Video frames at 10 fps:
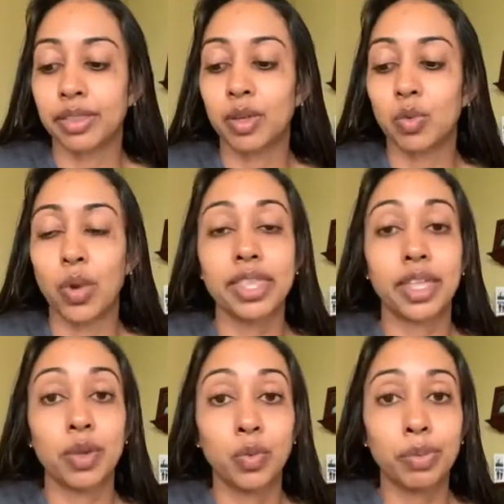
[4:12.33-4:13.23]
the way
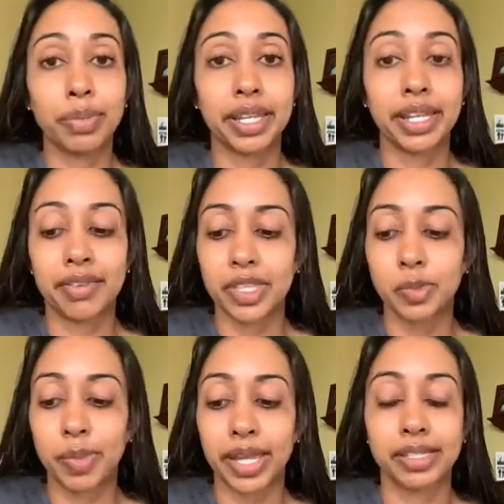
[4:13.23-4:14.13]
they would be if this
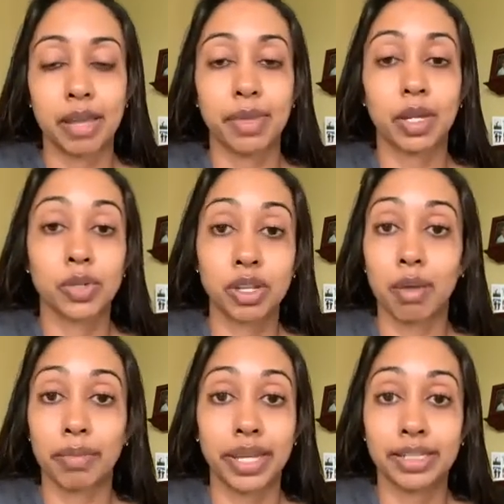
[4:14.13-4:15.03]
pandemic was
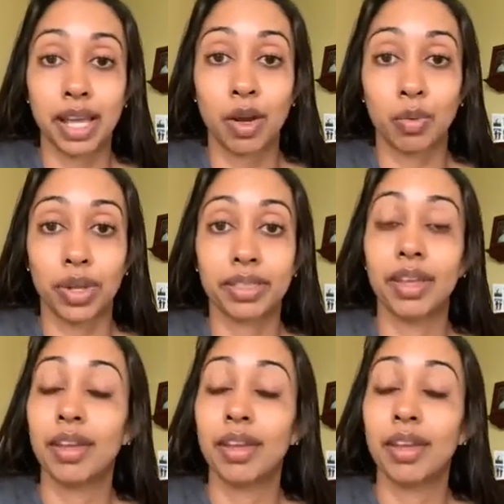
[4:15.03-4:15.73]
not being dealt with,